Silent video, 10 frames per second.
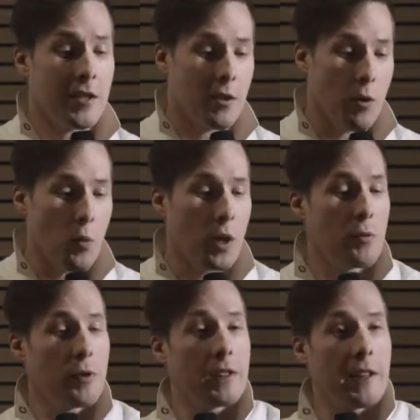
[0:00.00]
So what
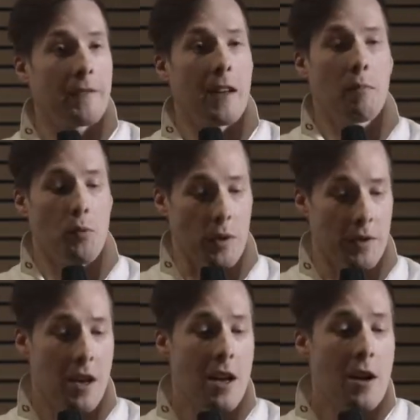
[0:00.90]
we're left up
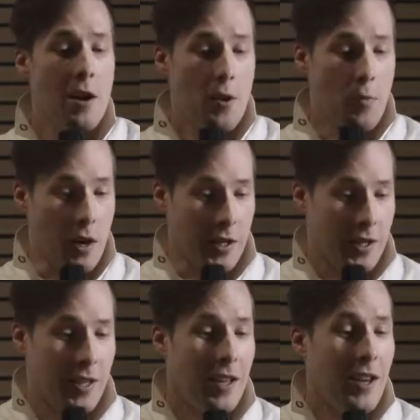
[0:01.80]
with
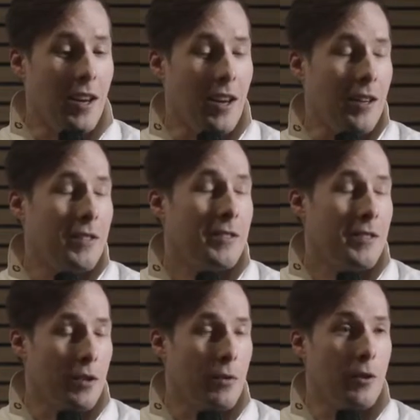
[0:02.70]
was
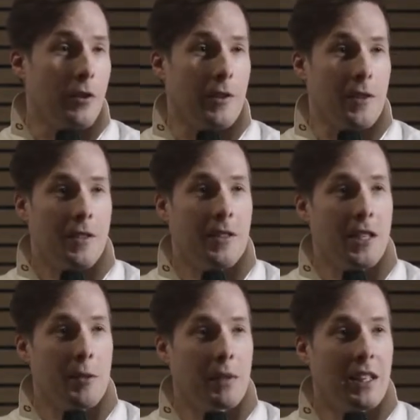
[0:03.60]
the good old
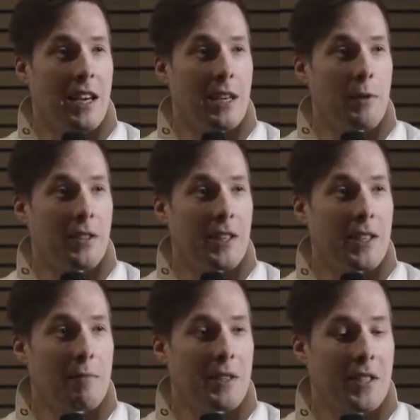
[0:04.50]
display
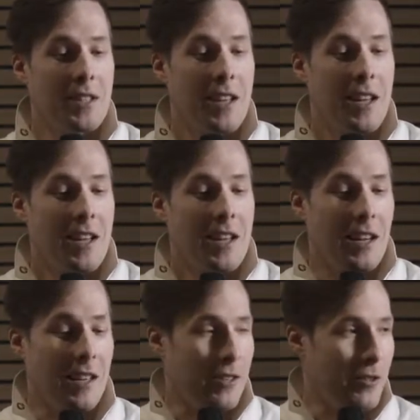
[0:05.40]
advertisements
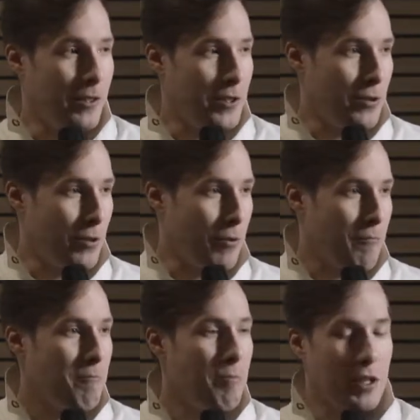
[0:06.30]
and also
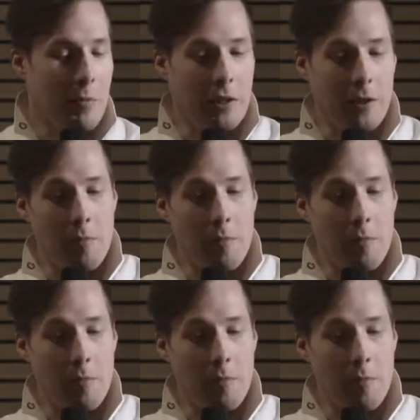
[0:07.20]
possibility